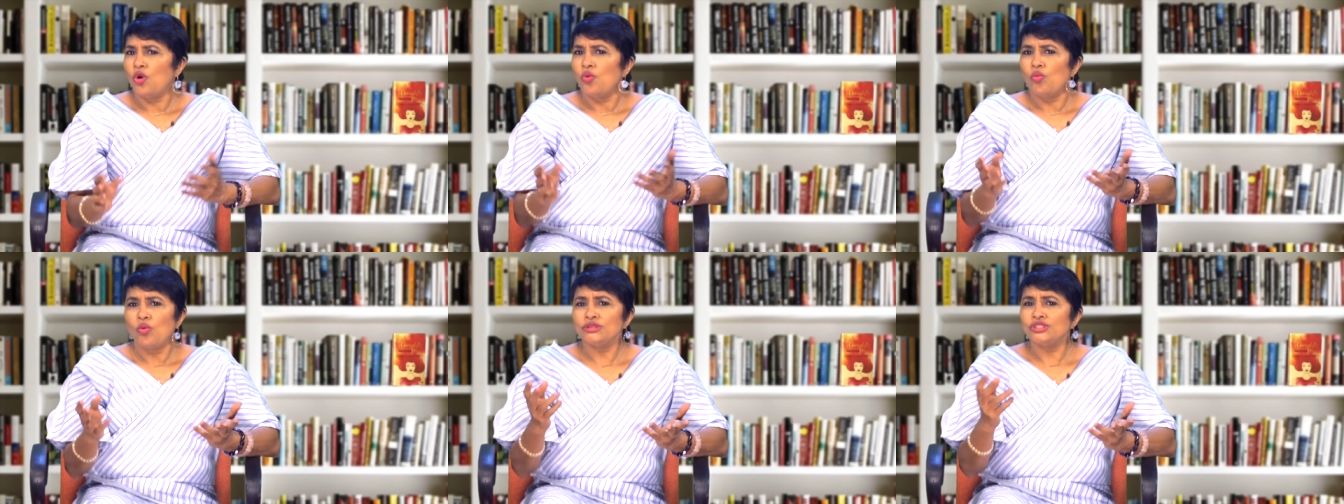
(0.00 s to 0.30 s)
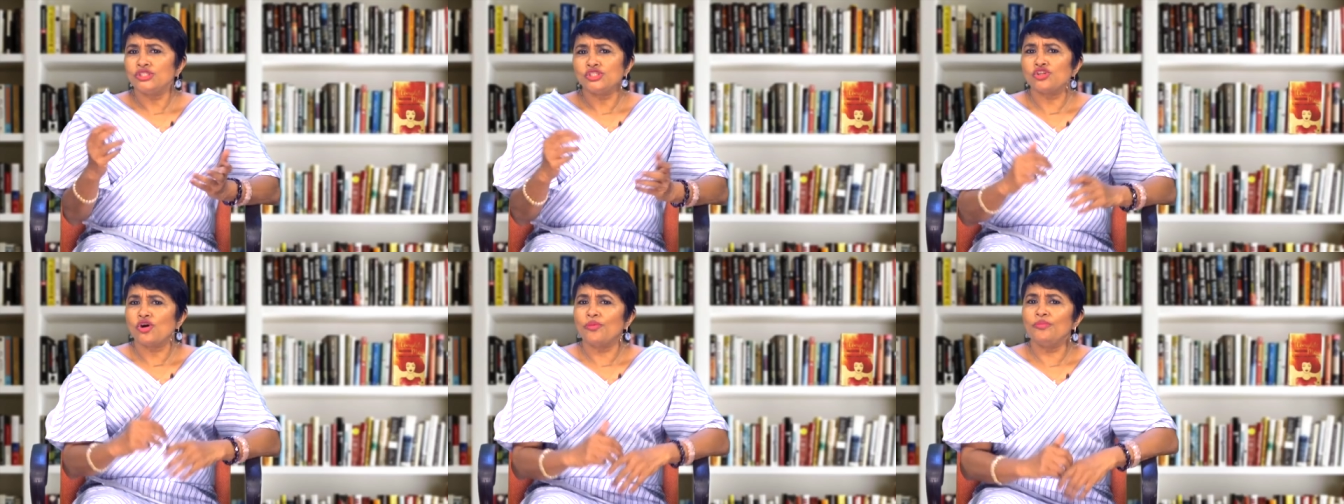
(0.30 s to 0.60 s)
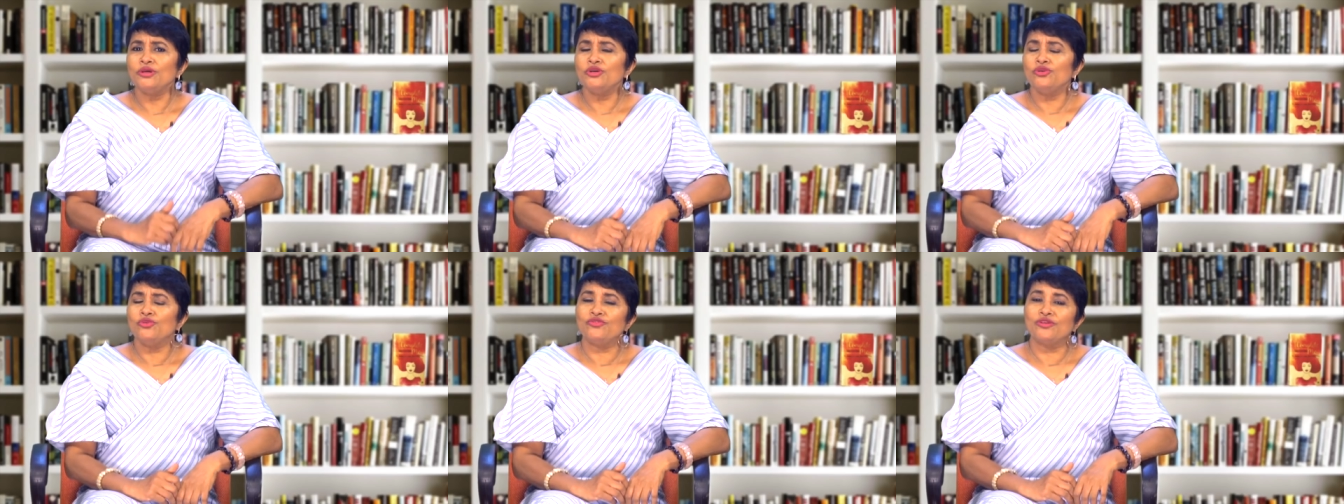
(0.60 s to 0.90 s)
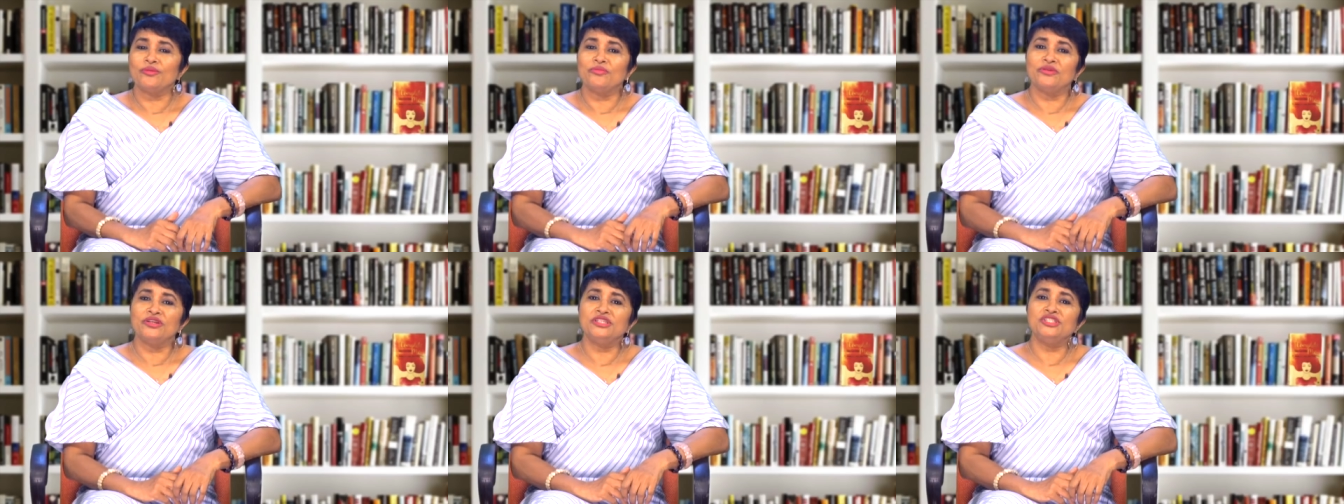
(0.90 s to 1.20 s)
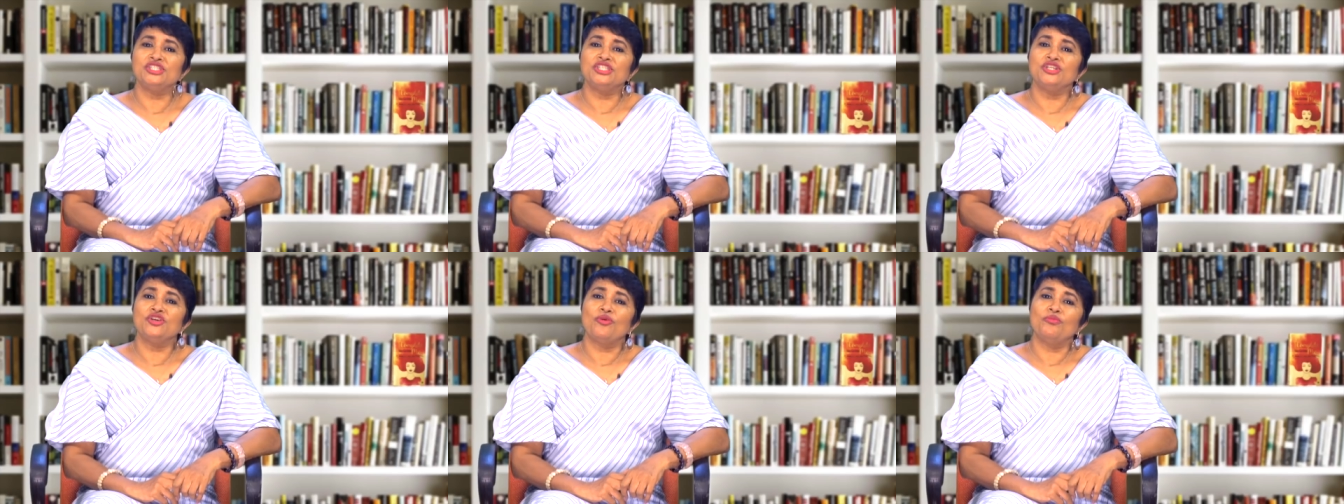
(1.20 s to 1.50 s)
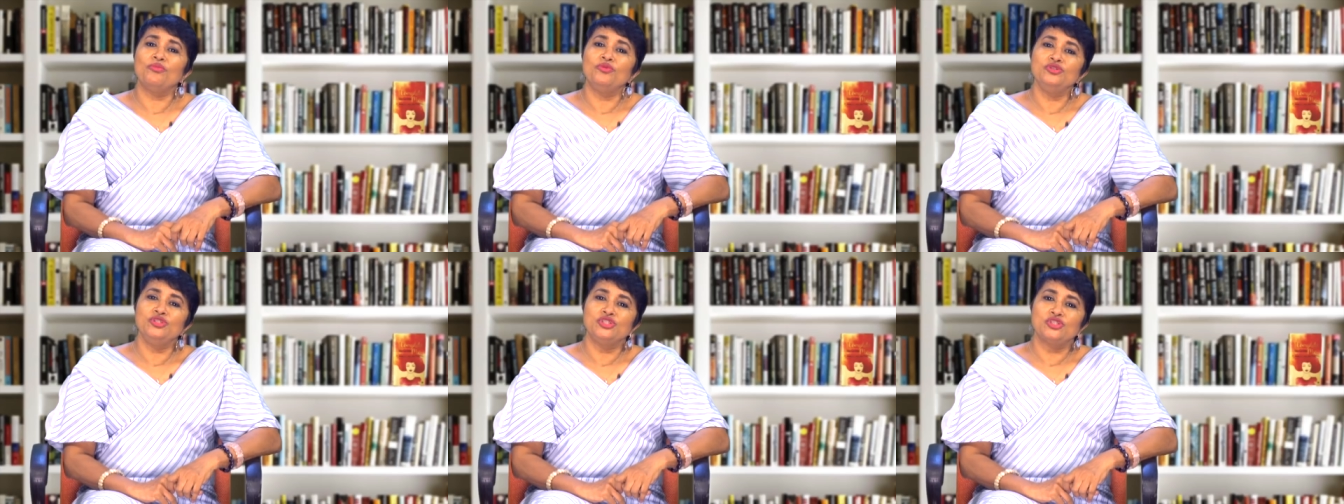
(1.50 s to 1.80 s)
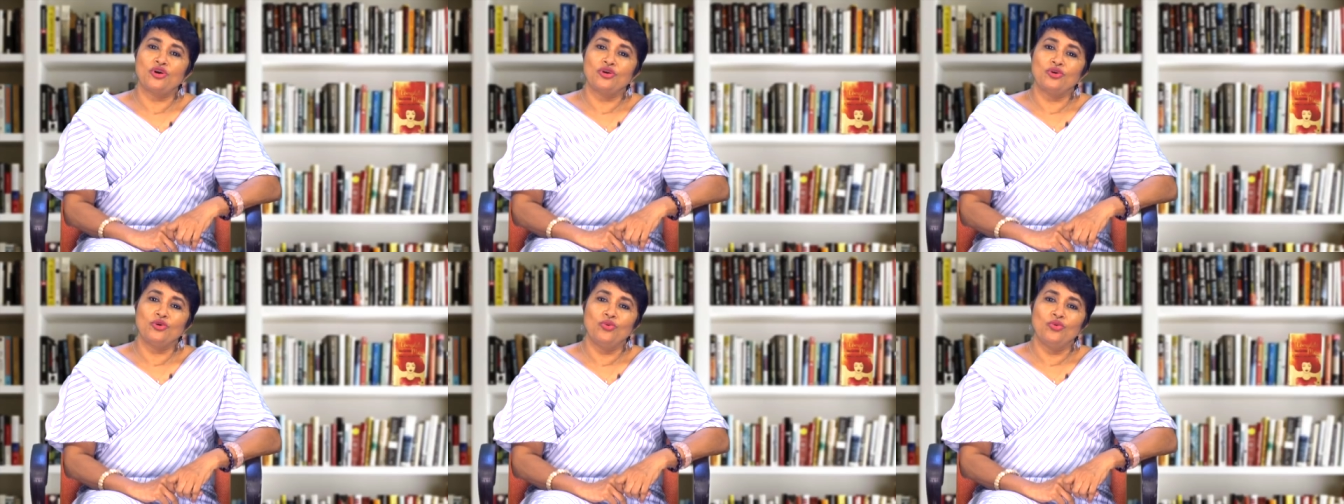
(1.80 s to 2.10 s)
What's stopping you from reaching your
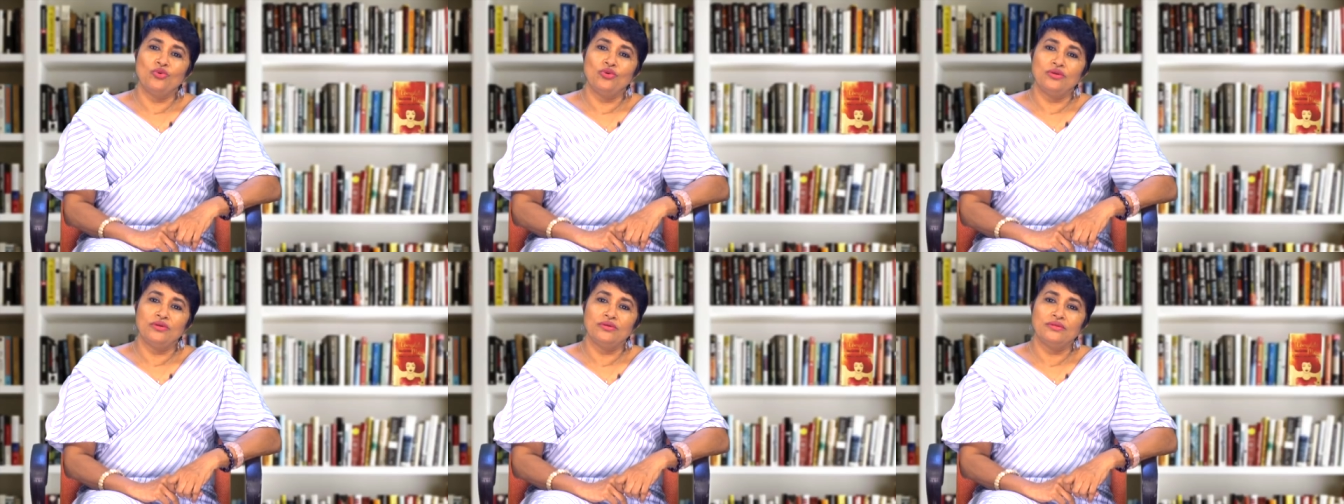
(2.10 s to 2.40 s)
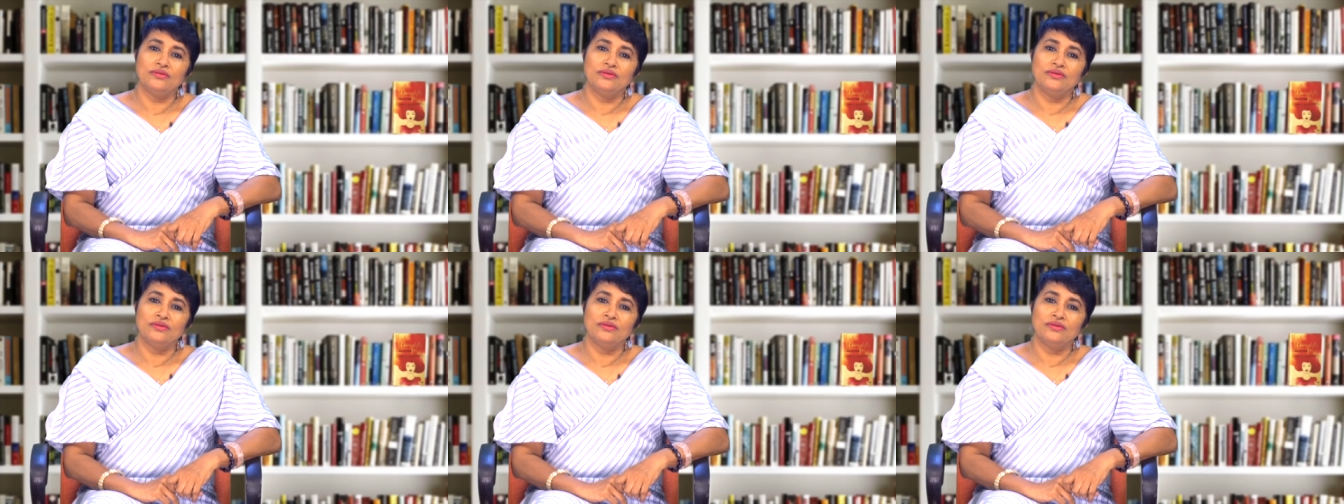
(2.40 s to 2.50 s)
moonshot goal?